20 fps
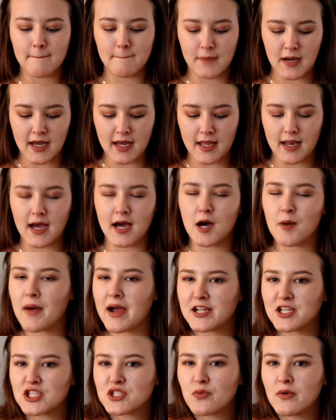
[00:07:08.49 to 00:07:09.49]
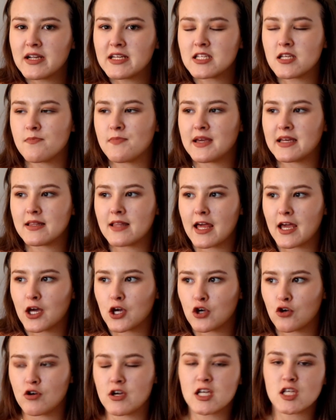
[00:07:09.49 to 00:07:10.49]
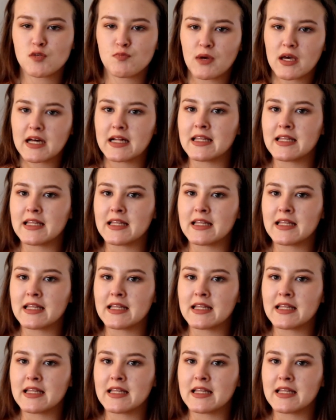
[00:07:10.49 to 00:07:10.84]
But um, I just want it to be like crisp,